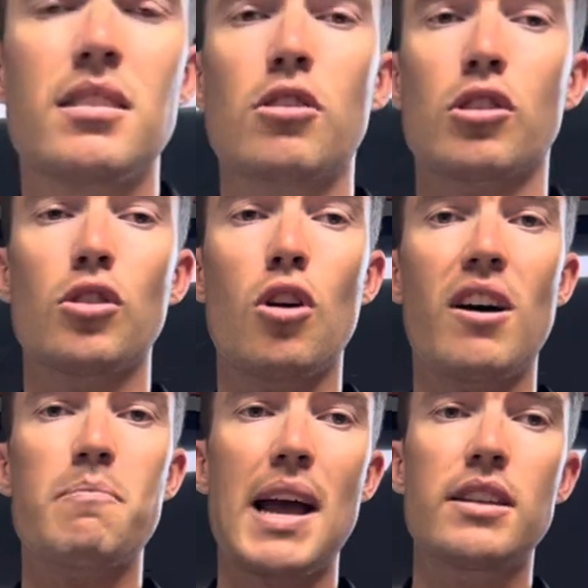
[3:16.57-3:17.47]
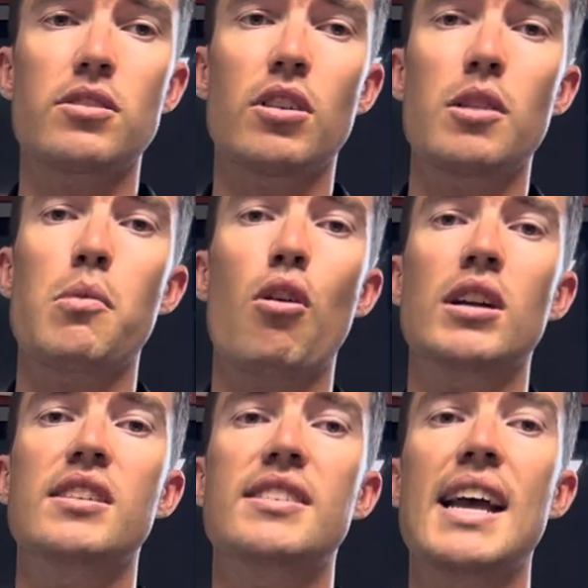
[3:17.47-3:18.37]
like live baits, either
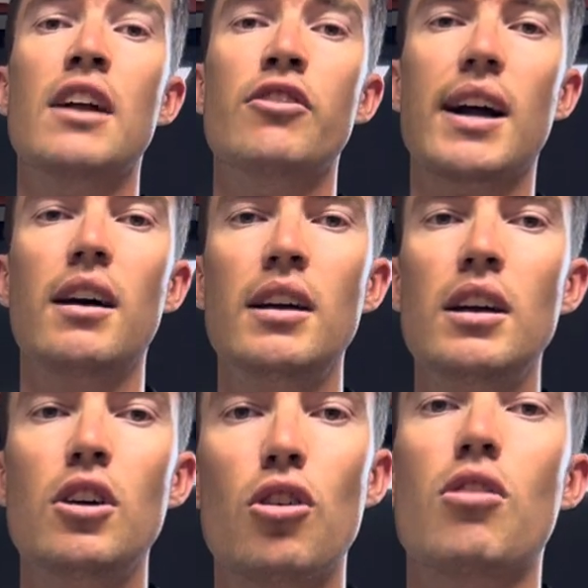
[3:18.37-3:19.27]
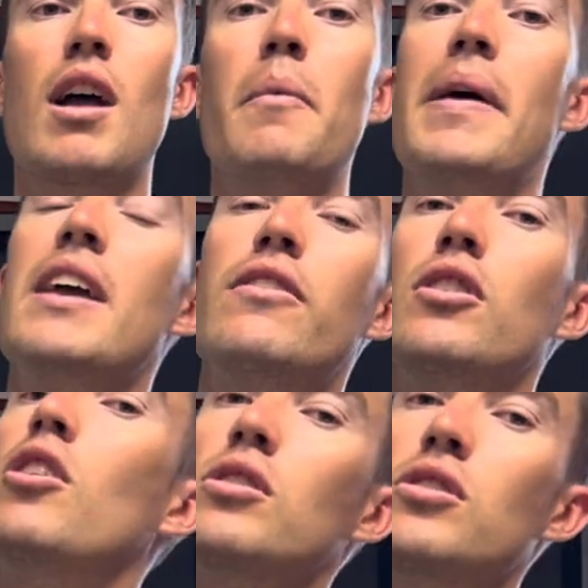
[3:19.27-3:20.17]
behind a downrigger or even
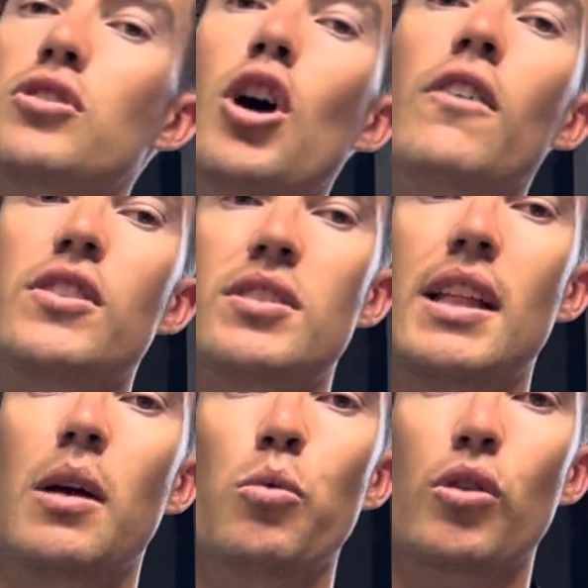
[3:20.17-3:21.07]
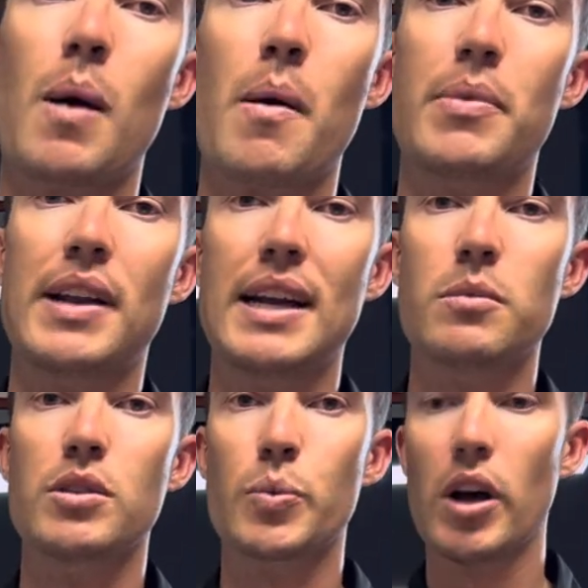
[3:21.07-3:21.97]
along the surface, and they will come up and eat
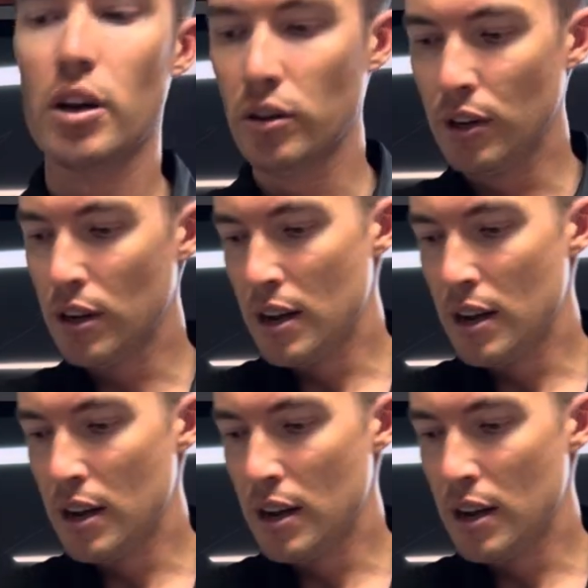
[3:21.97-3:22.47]
them as well.